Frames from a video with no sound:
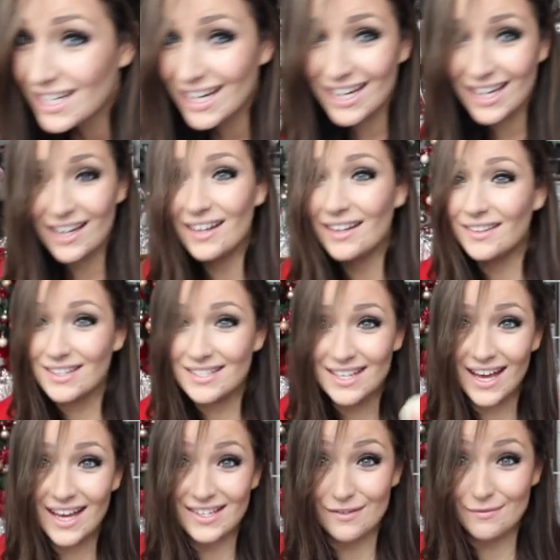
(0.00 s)
tea the
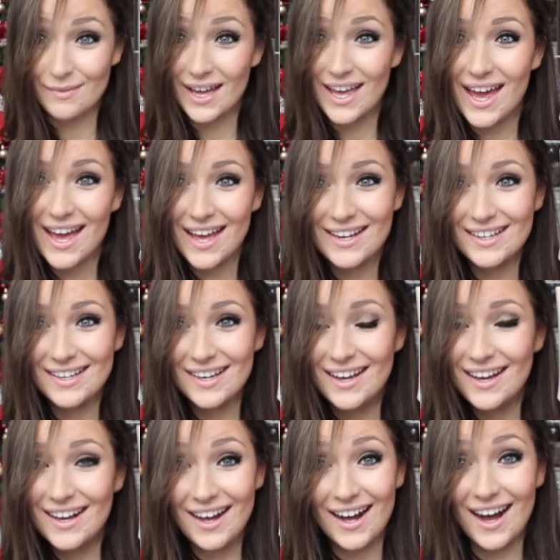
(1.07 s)
size of my head.
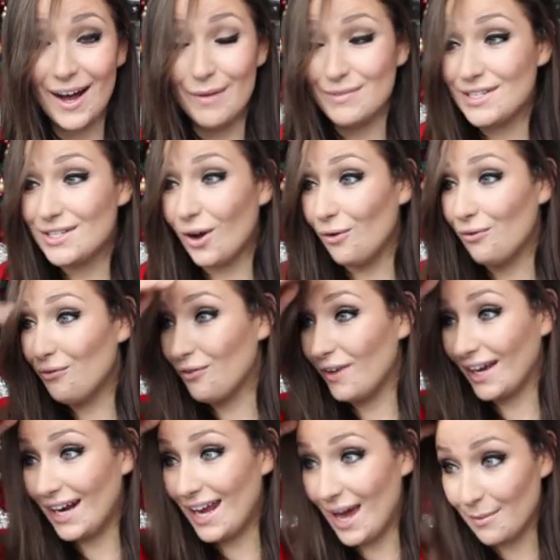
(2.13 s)
I'm so
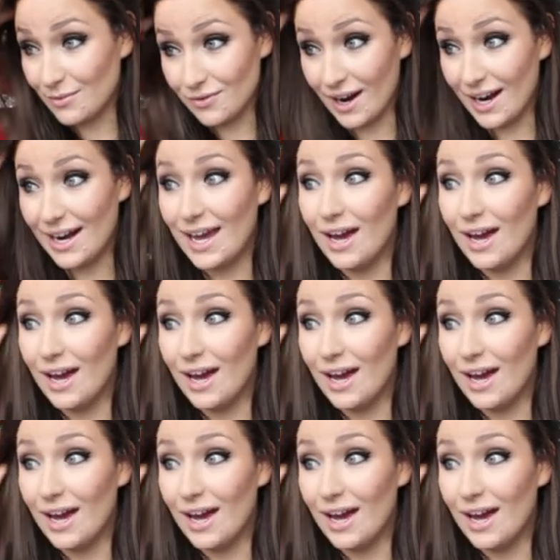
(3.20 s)
freaking amped right